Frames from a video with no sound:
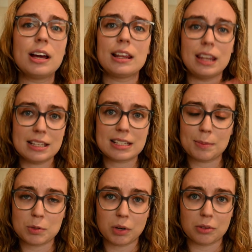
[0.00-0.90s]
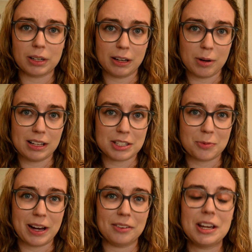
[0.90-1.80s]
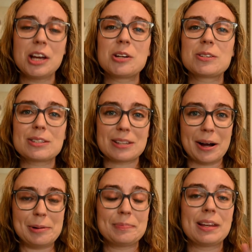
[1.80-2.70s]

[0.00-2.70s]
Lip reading: These tips work really well as well. So